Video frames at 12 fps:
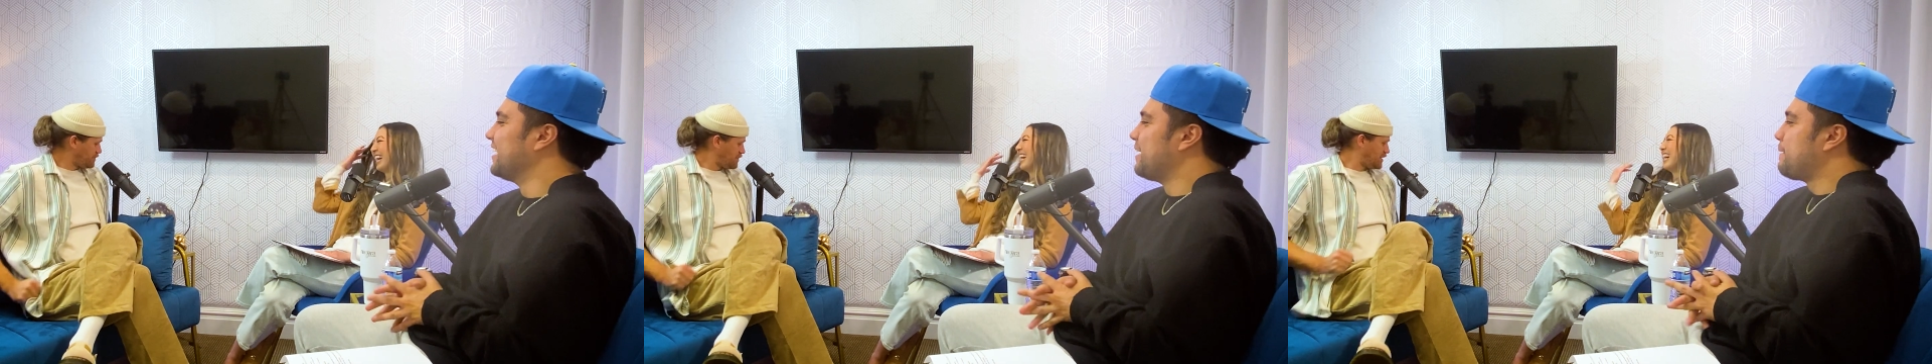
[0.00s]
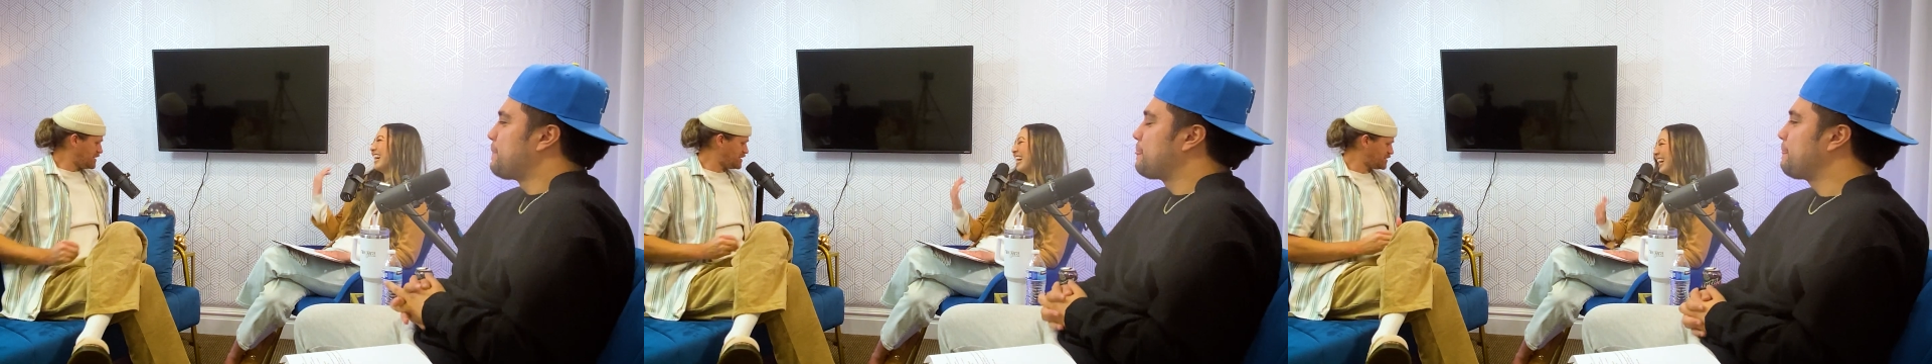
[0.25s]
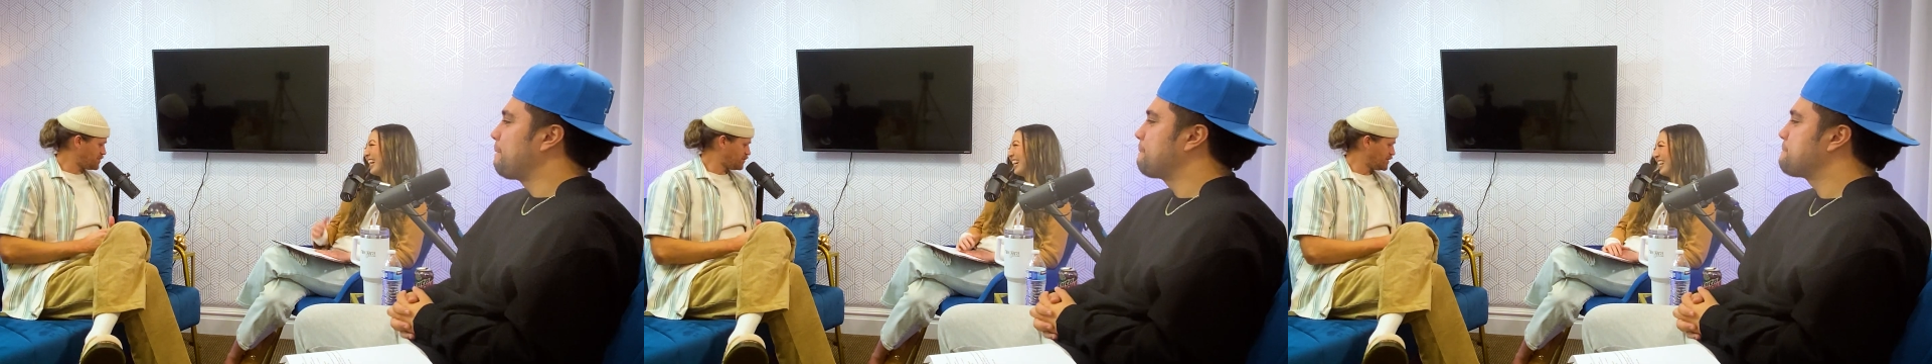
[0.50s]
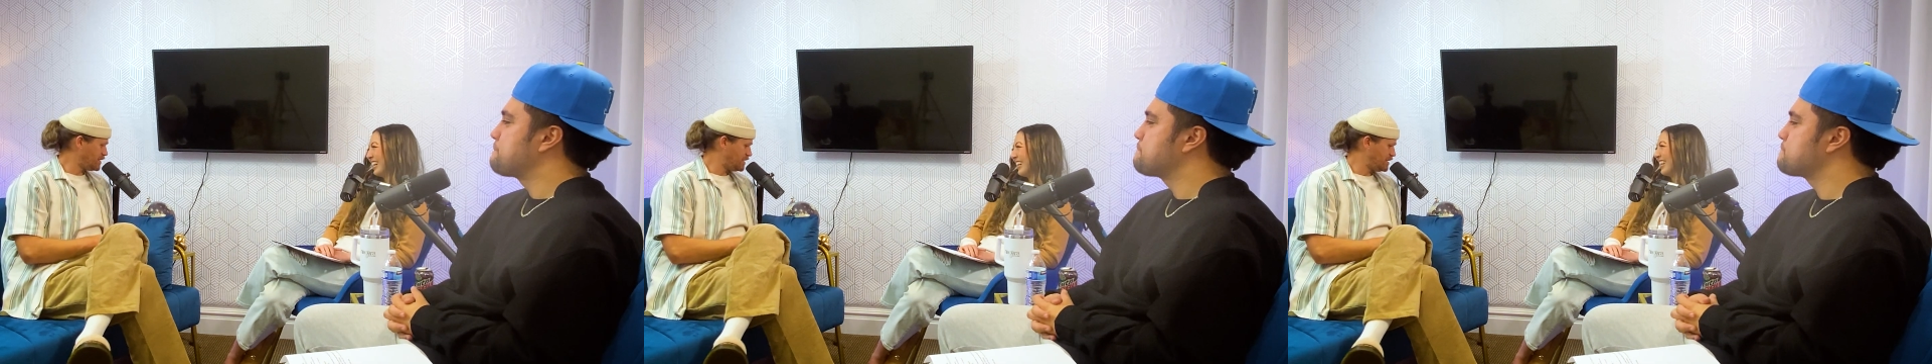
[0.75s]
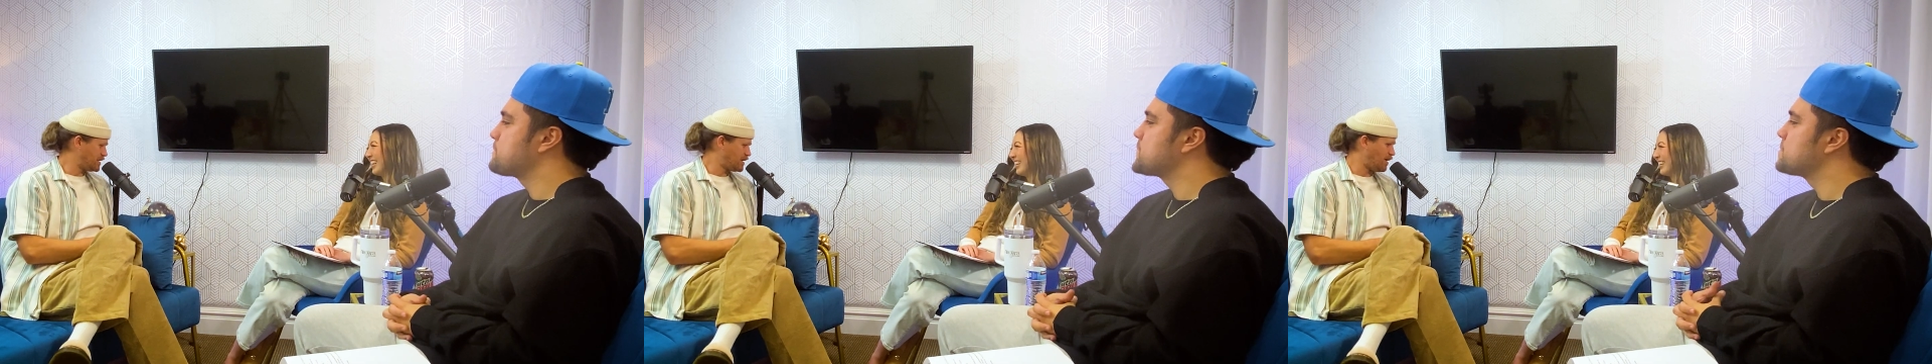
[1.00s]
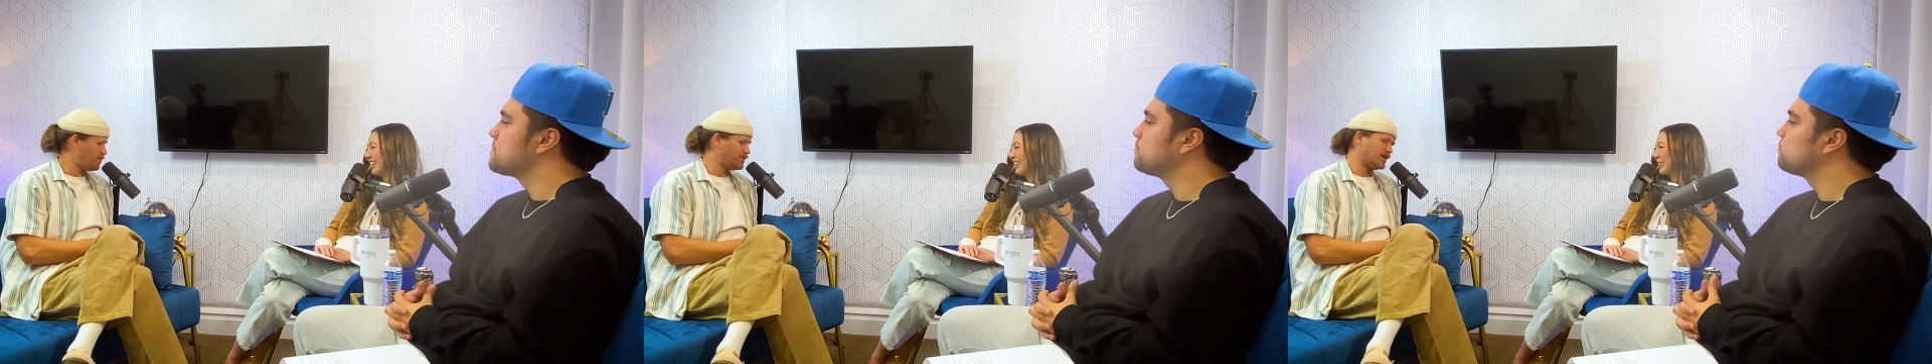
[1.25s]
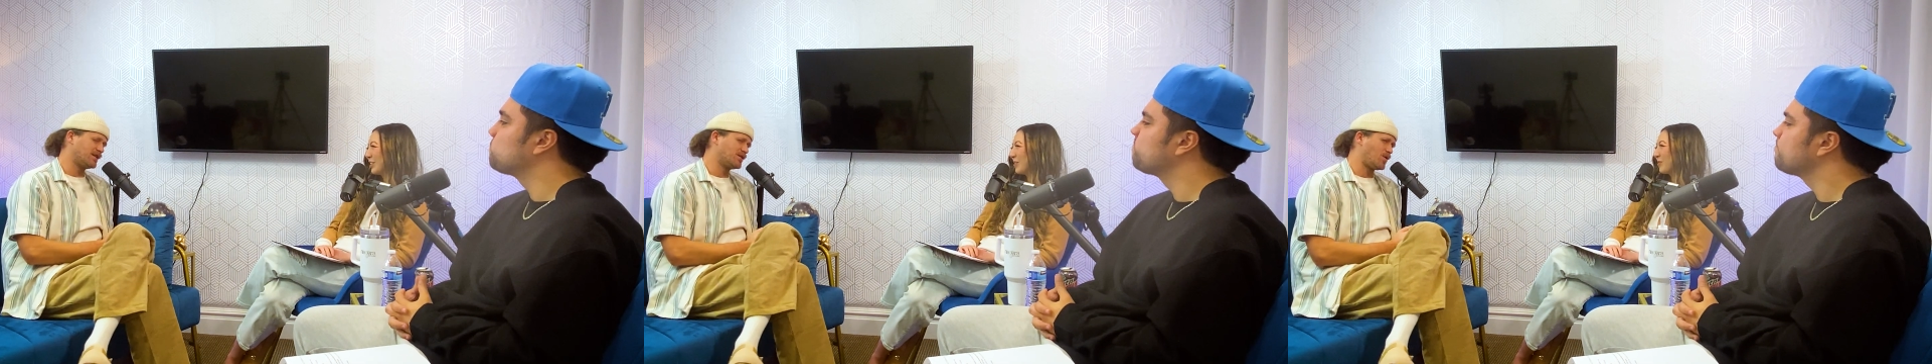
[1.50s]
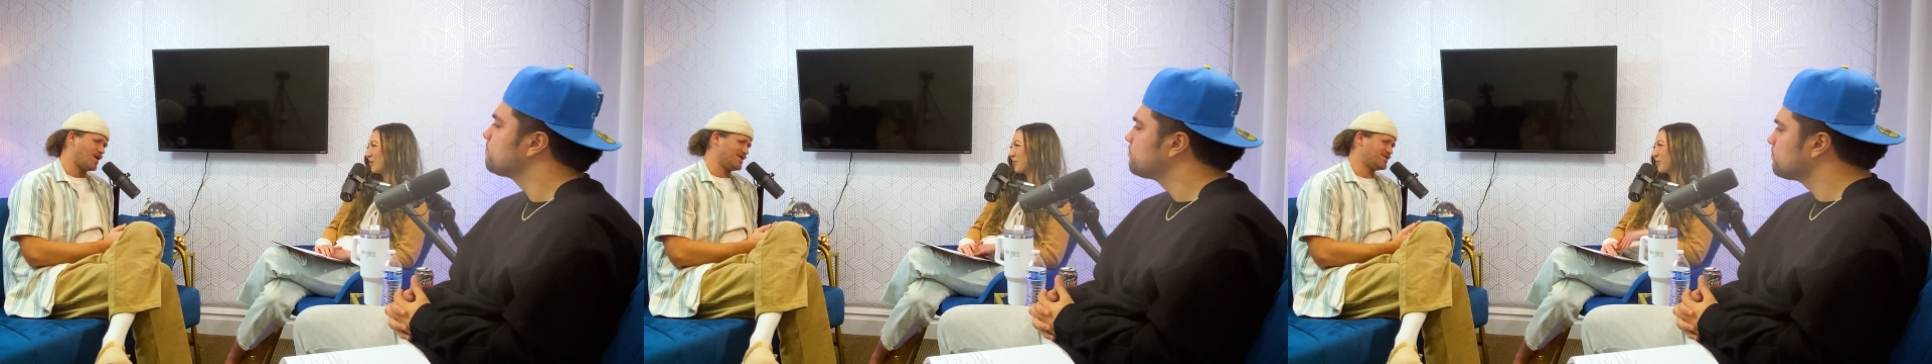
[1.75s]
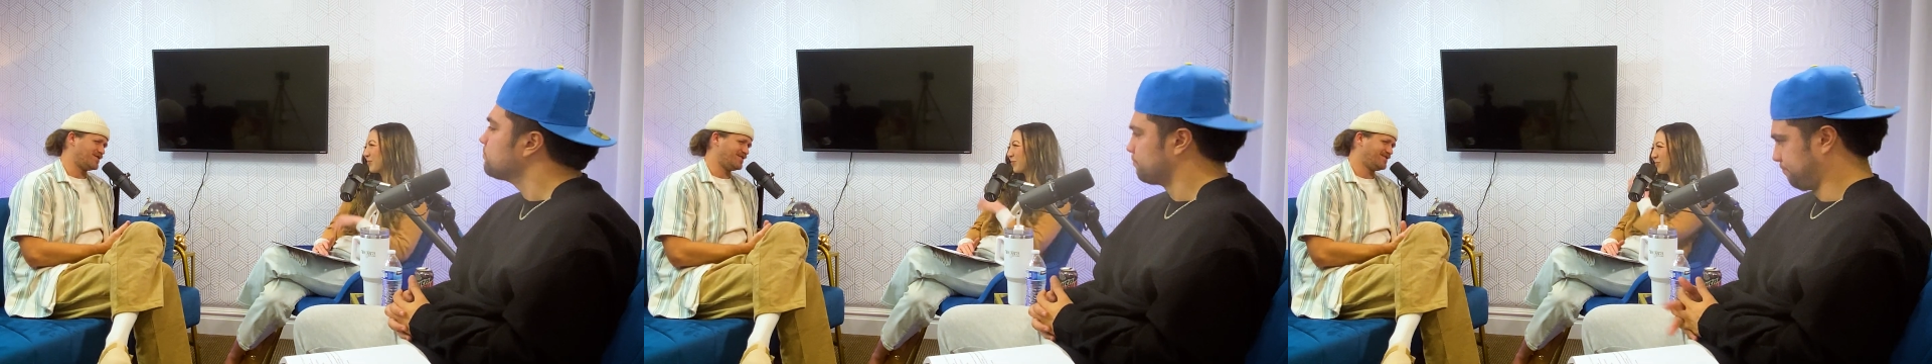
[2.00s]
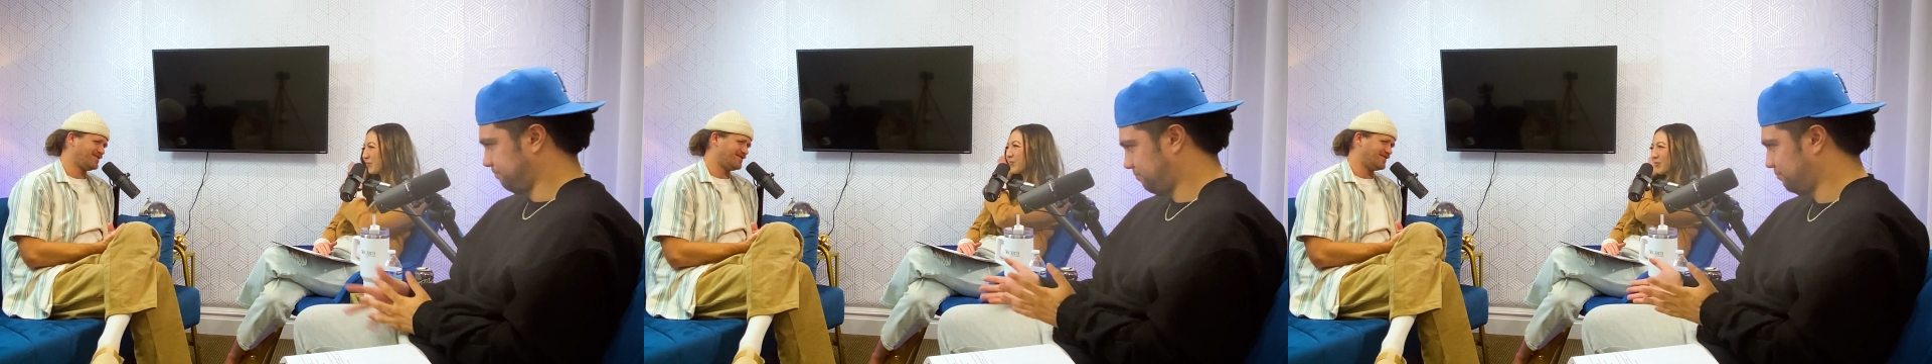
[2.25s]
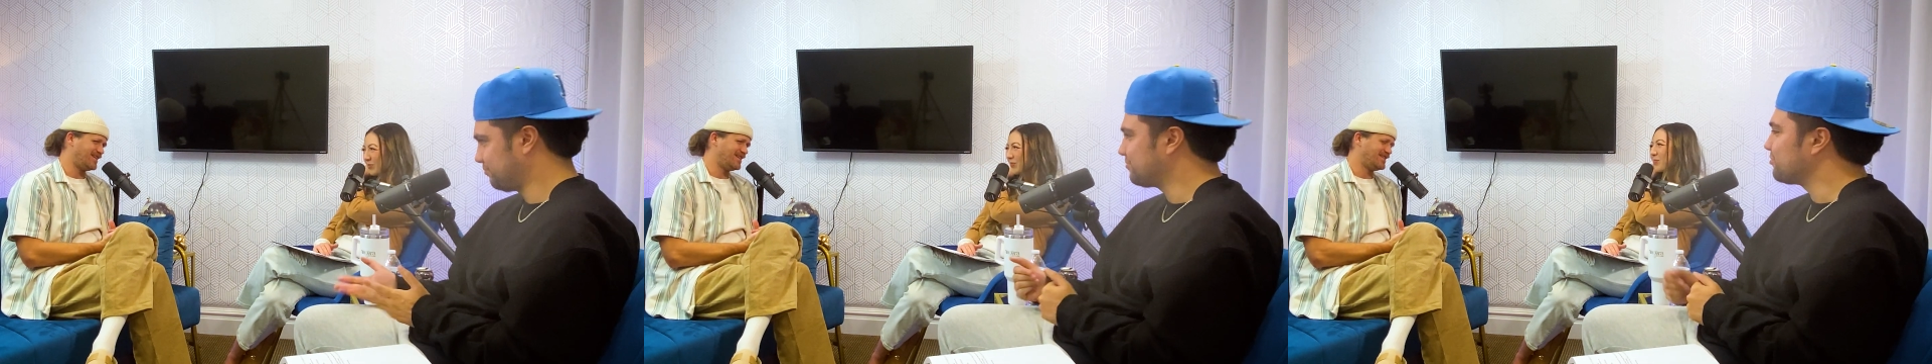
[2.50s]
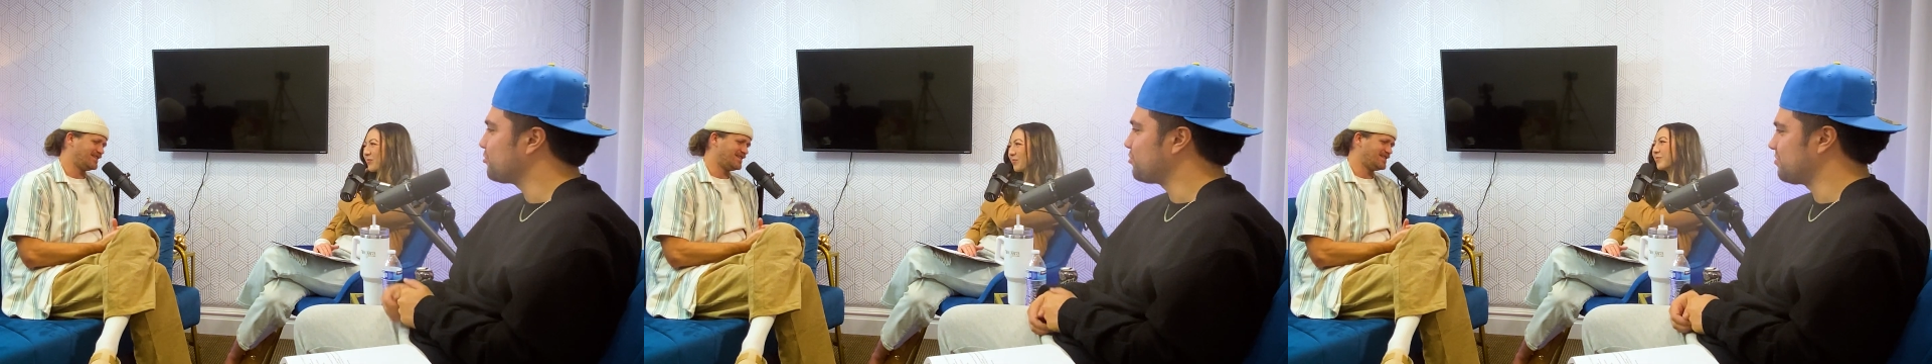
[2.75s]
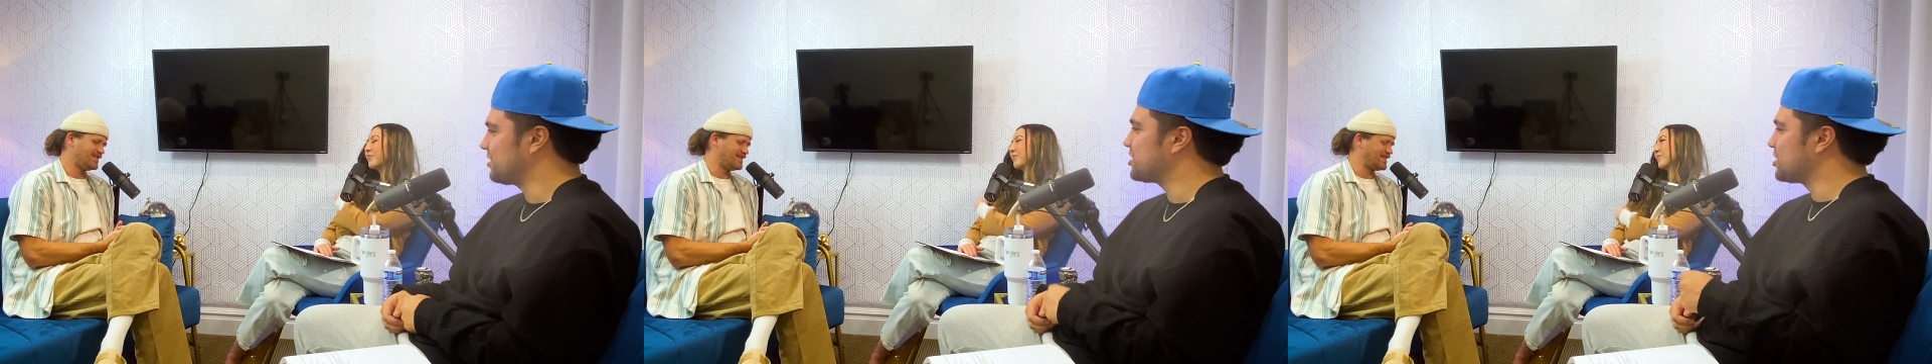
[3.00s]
this is a really complex question, right? This is